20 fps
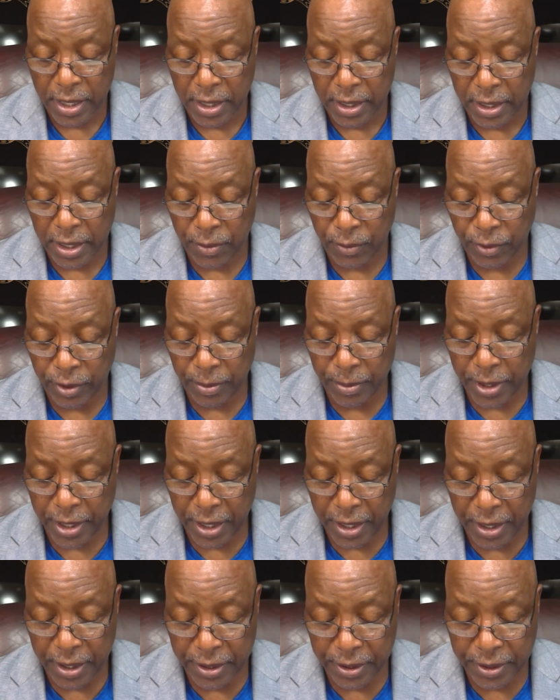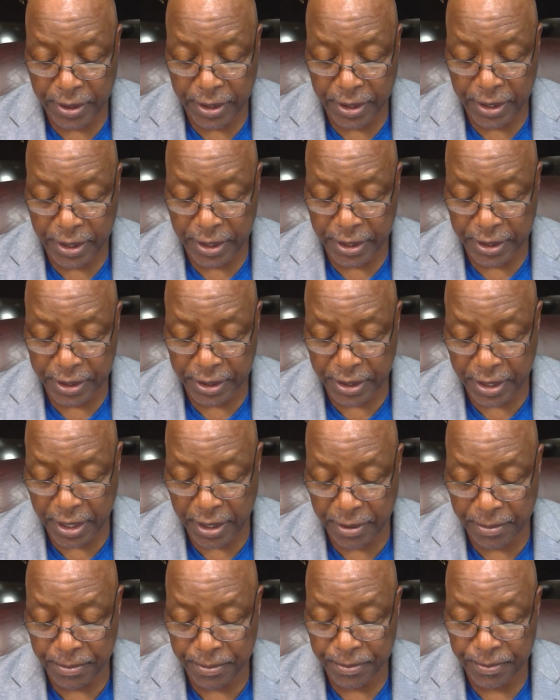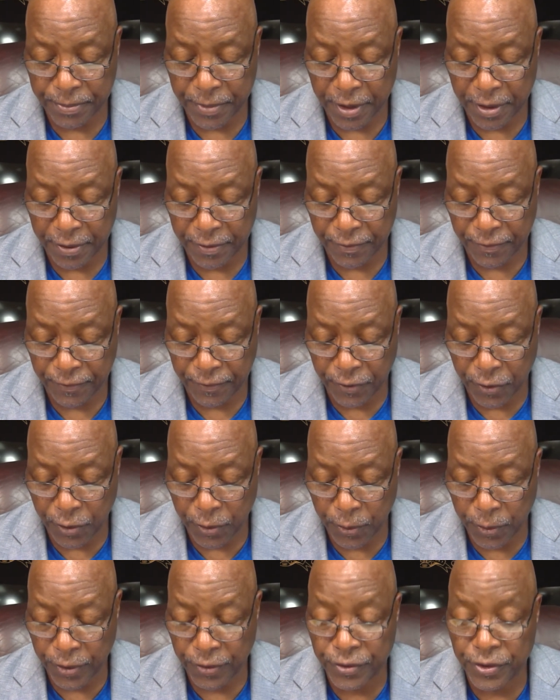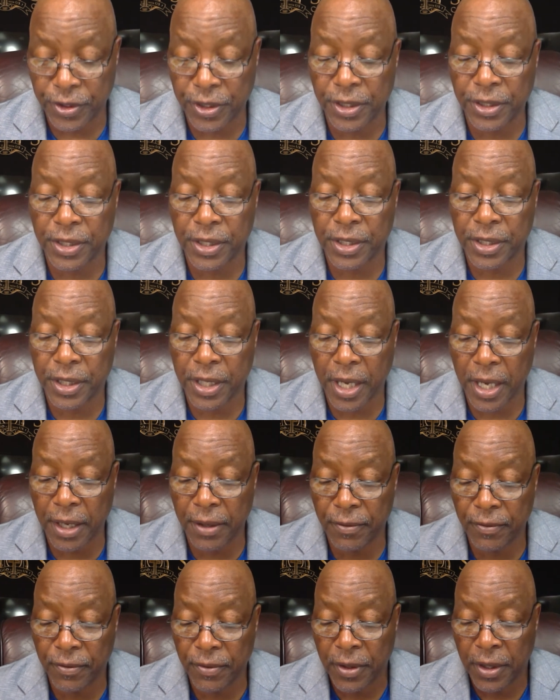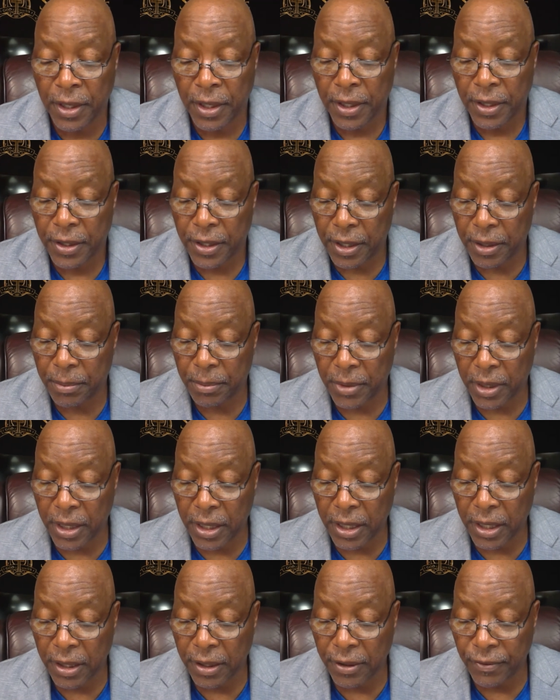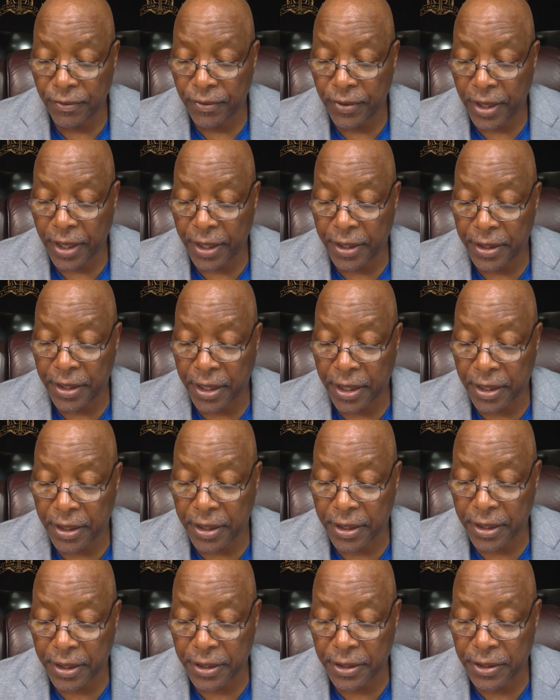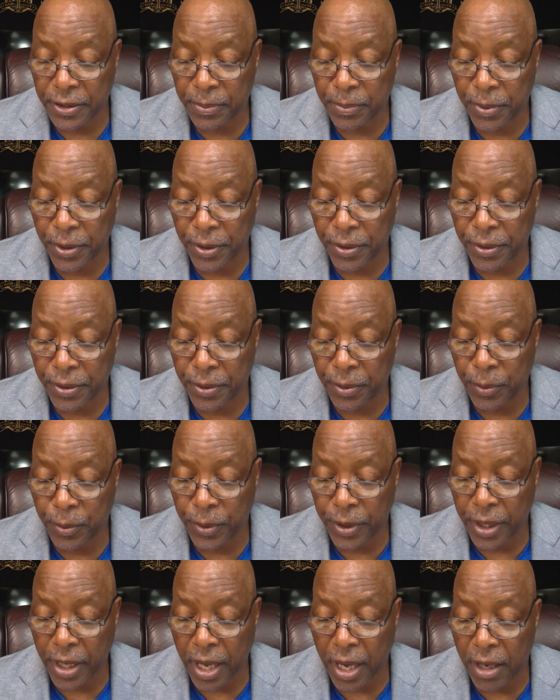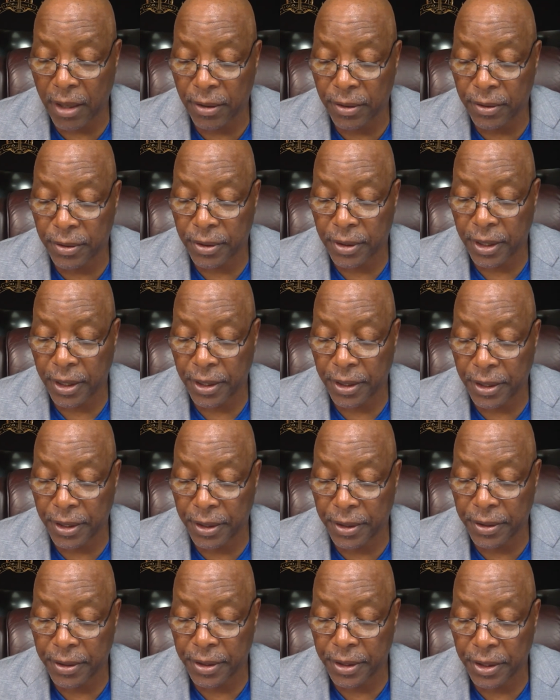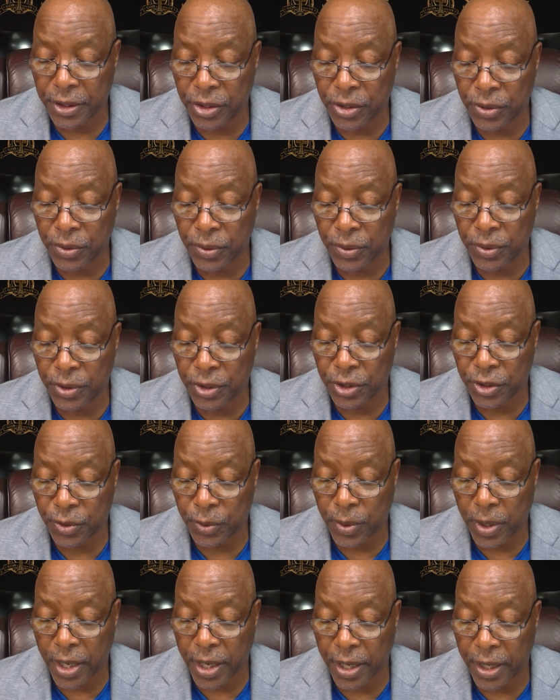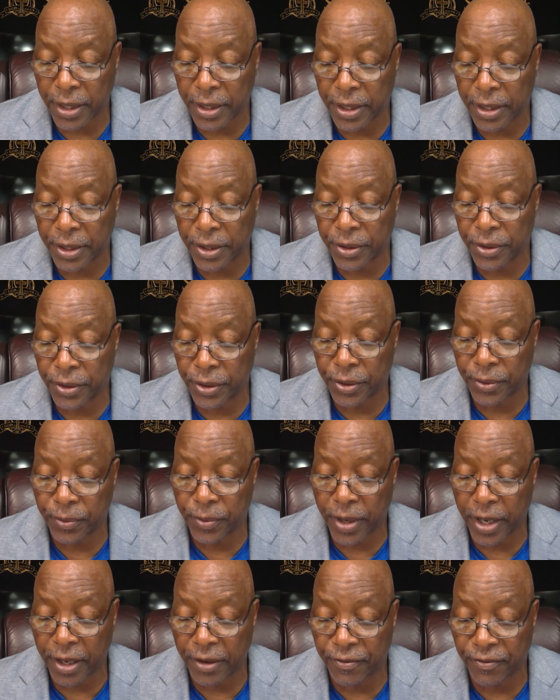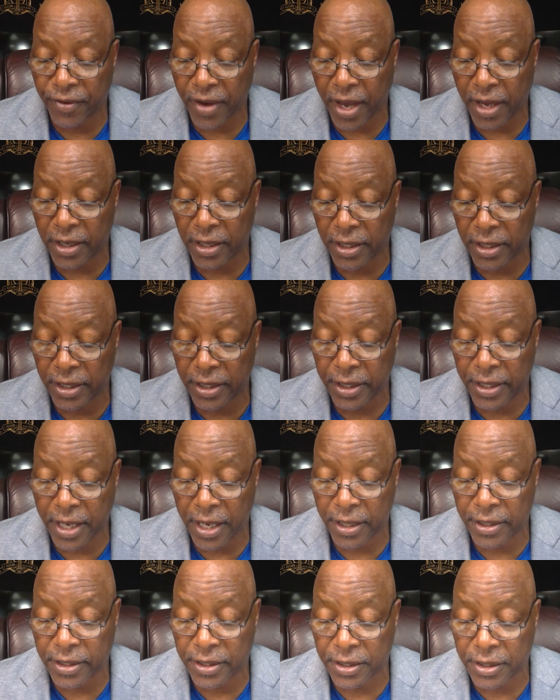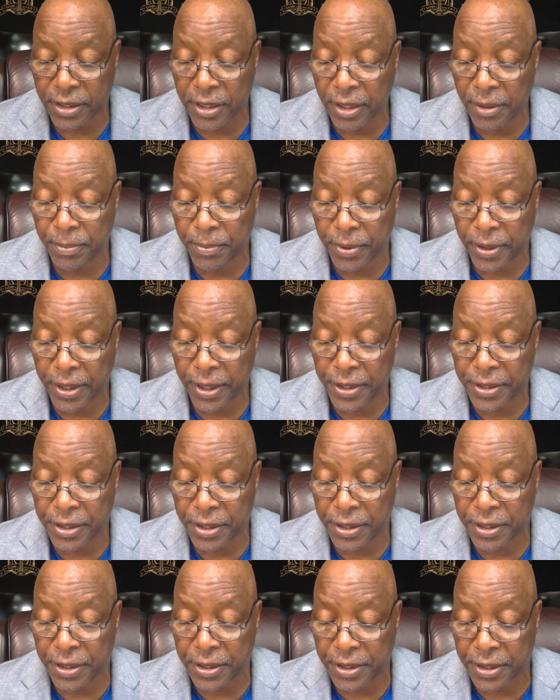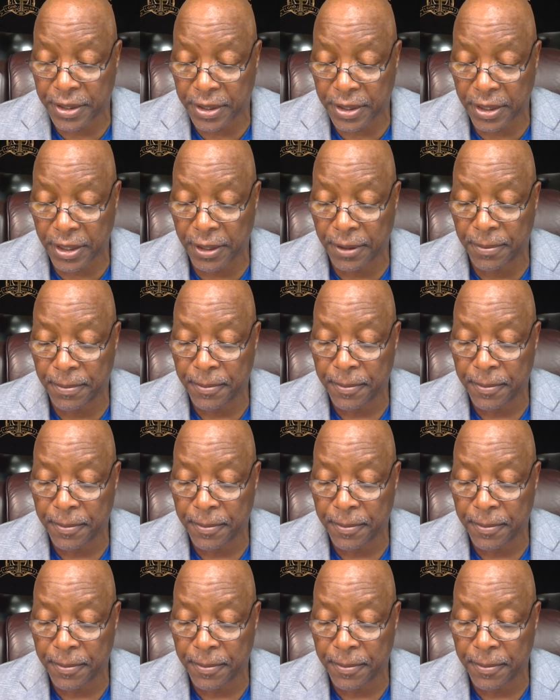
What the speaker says: that we may enter into them." And forthwith Jesus gave them leave, and the unclean spirit went out and entered into the swine, and the herd ran violently down a steep place into the sea.